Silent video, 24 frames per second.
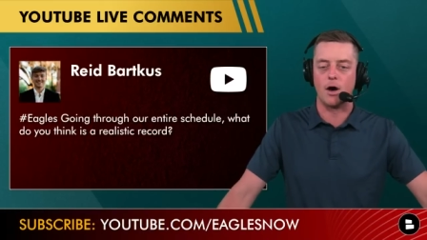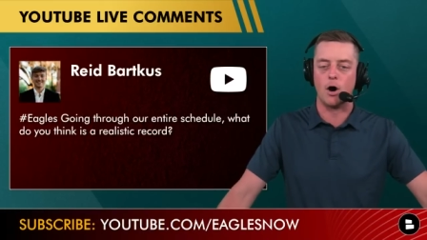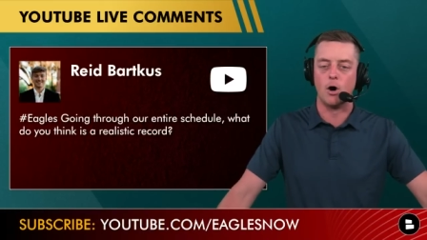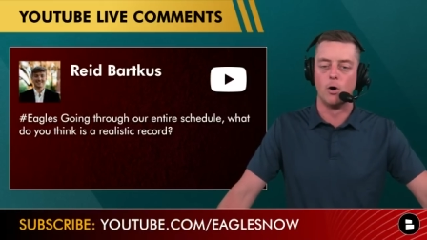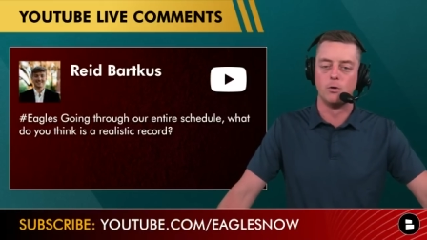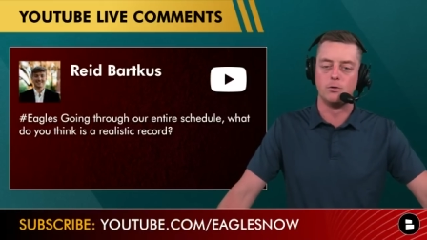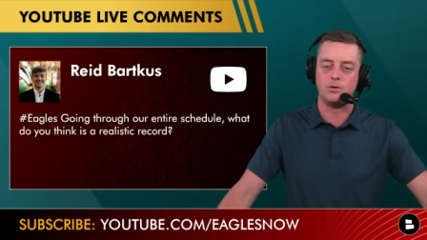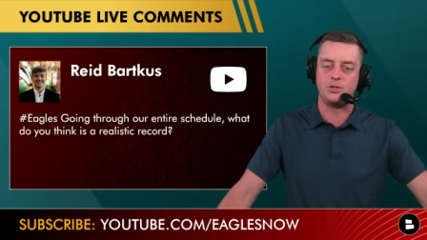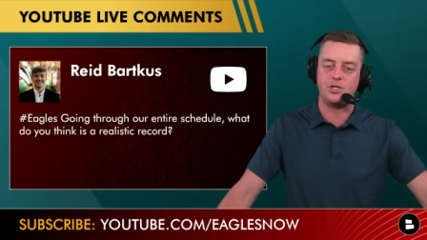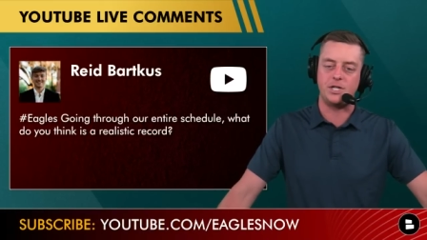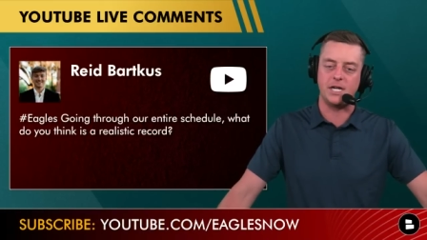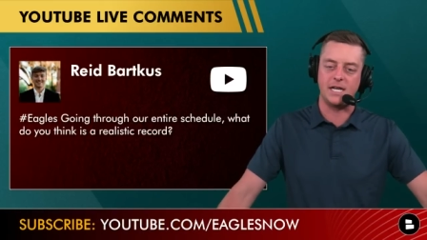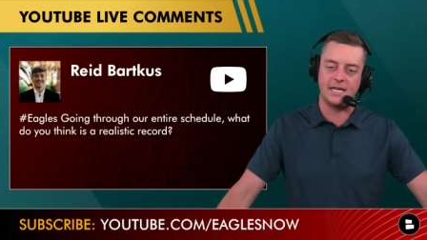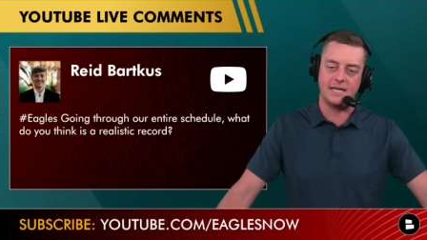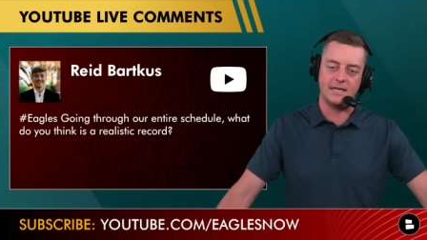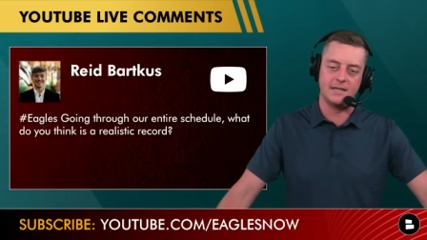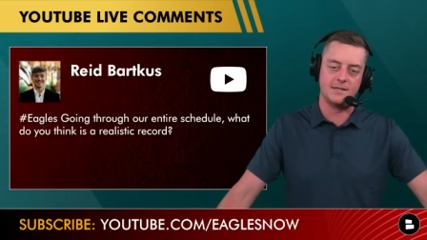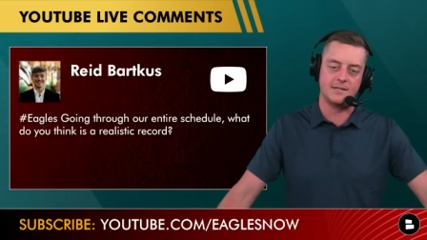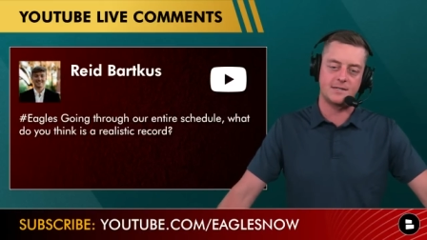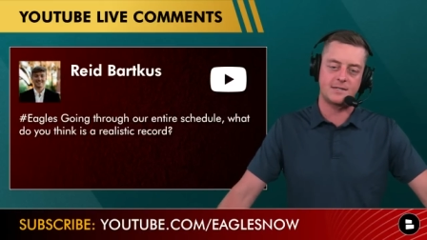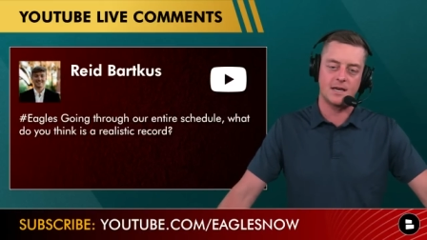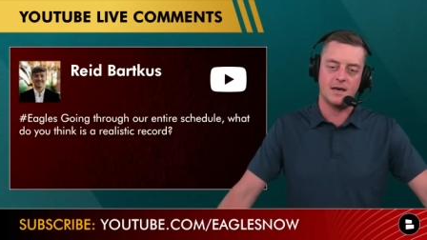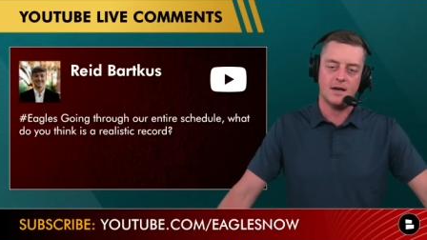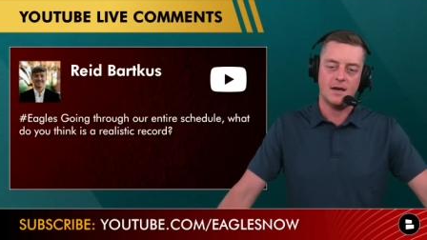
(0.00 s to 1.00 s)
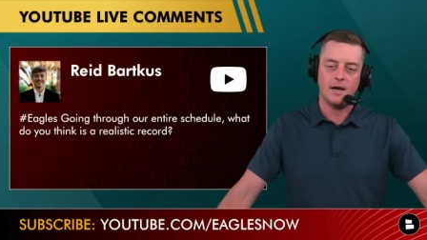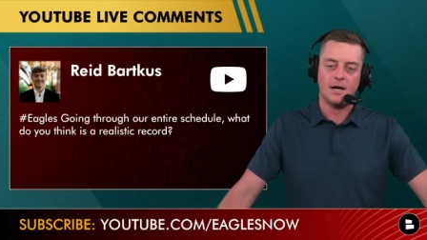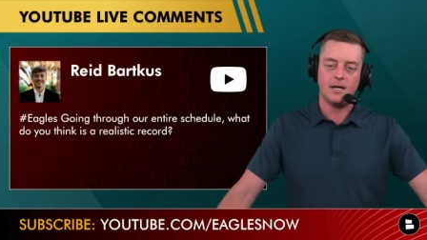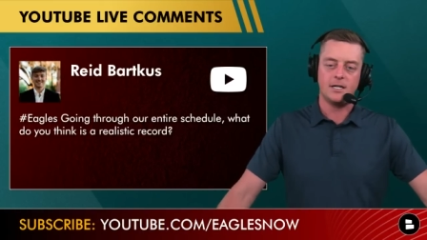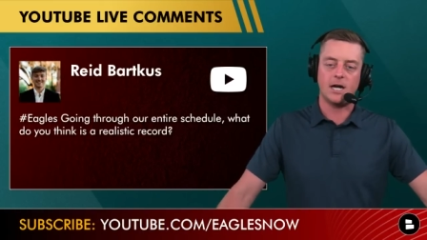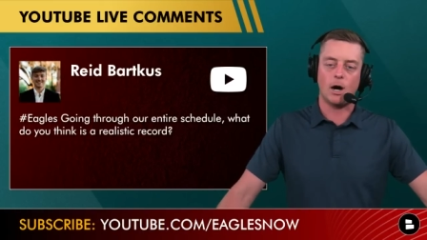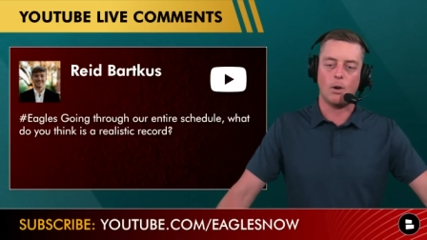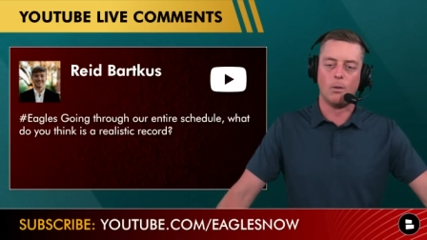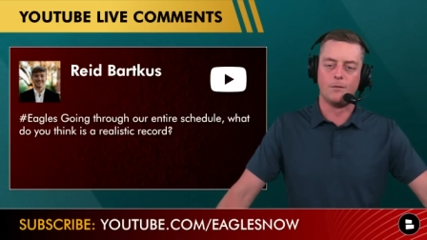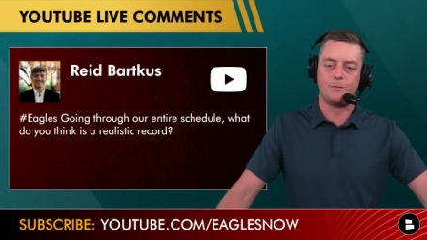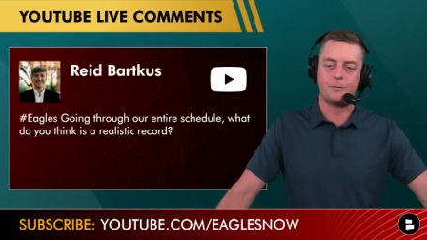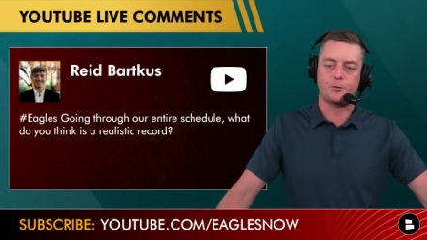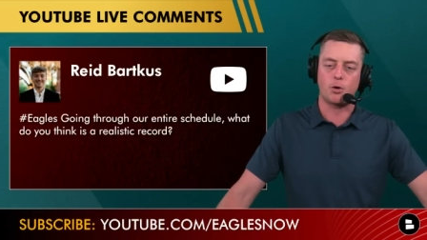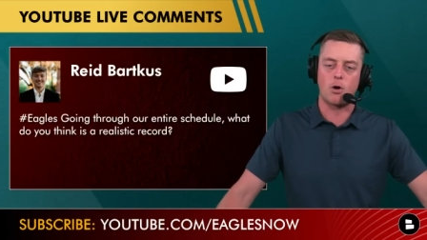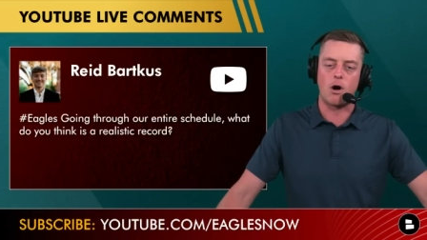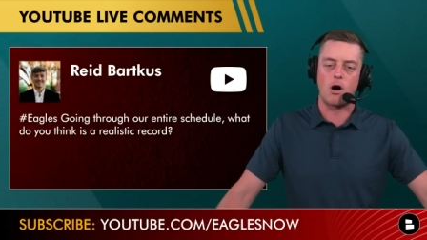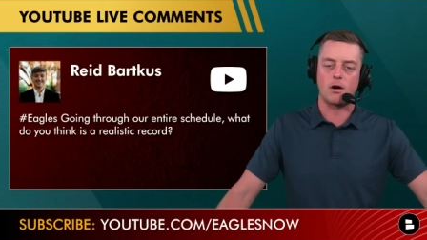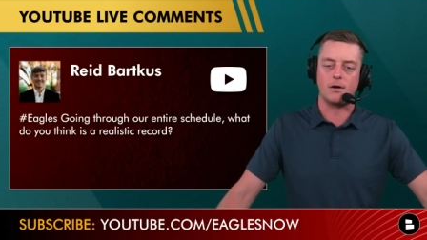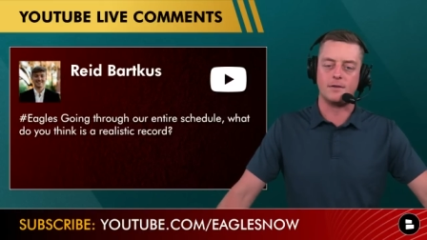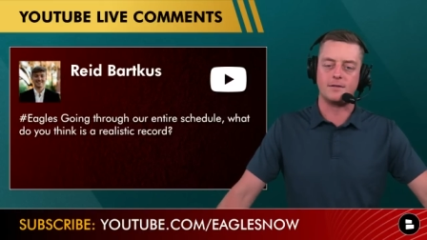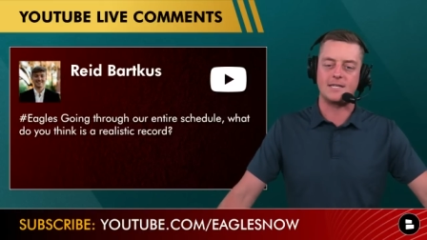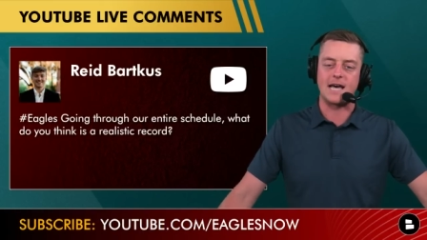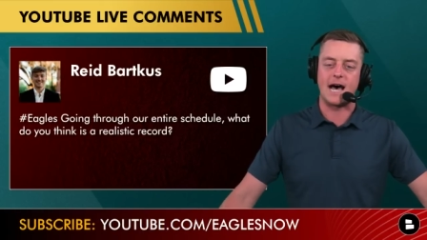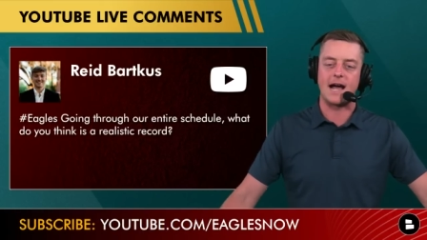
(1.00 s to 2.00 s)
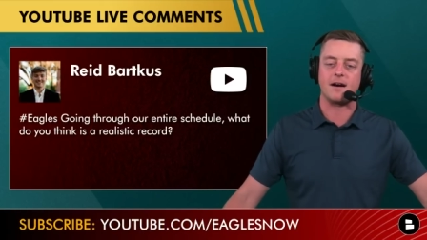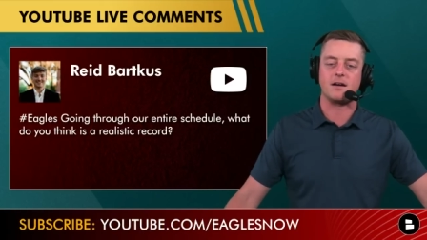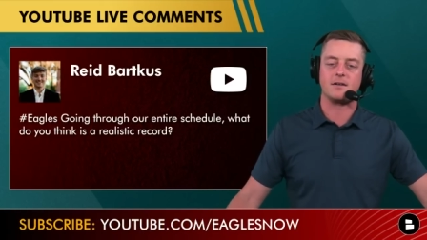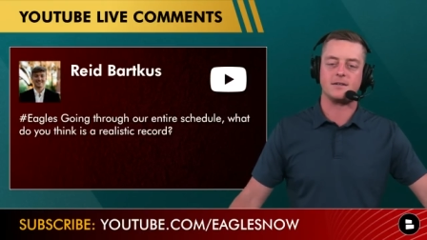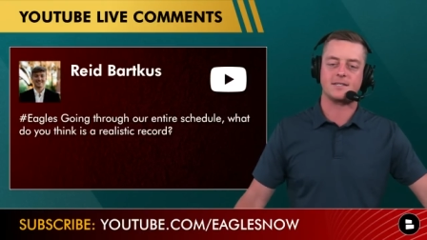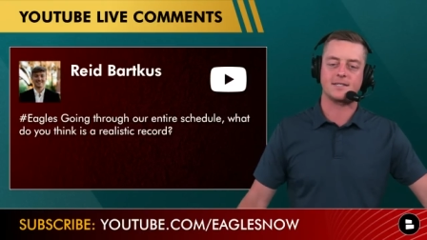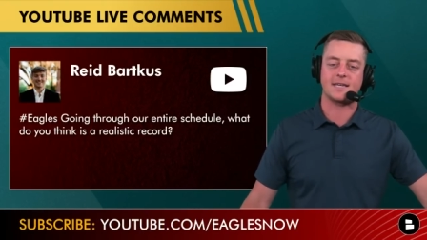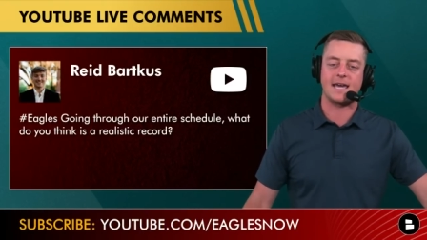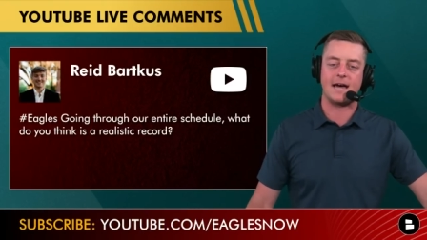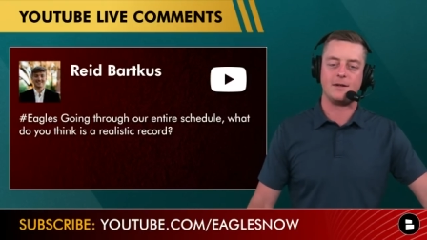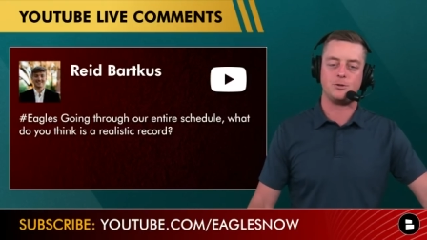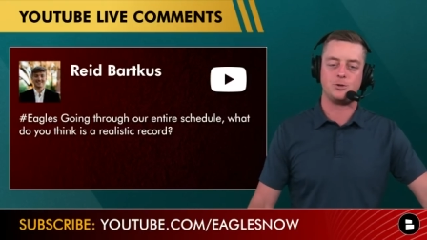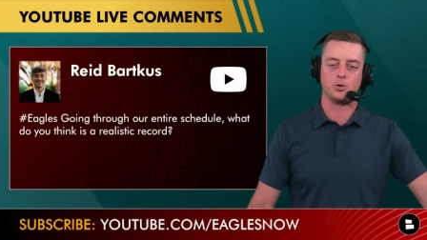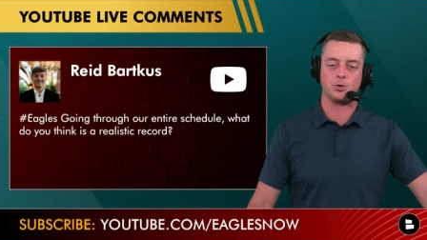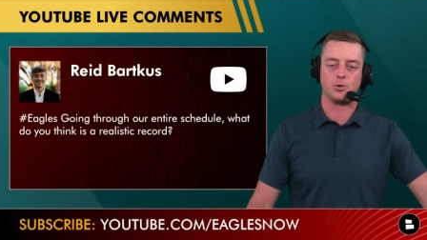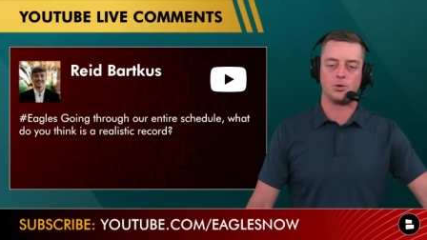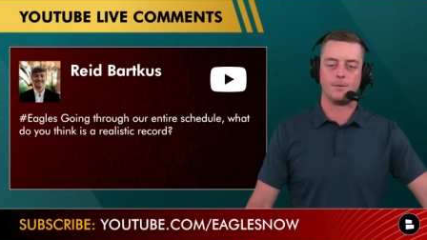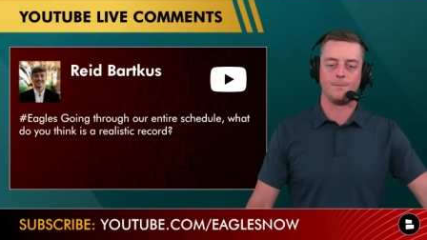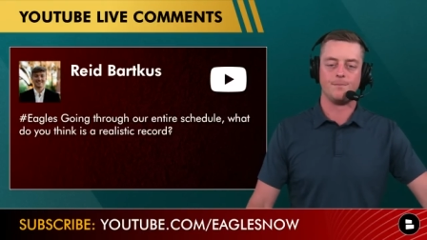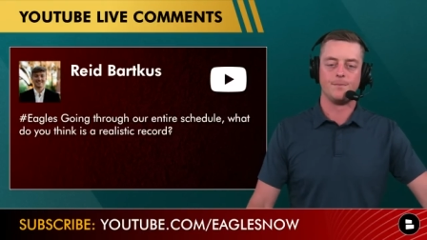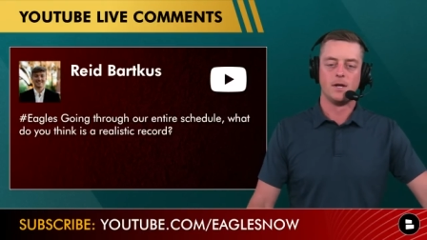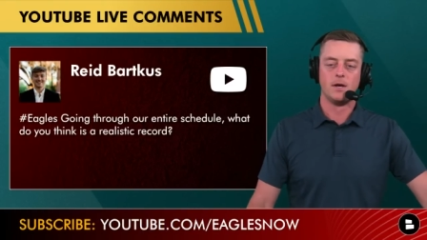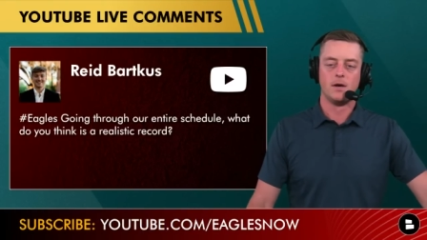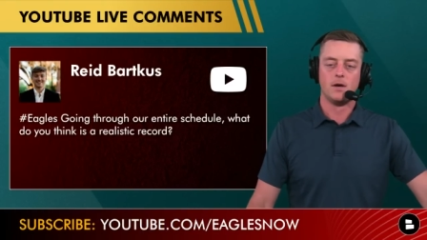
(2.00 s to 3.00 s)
OGs, going through our entire schedule.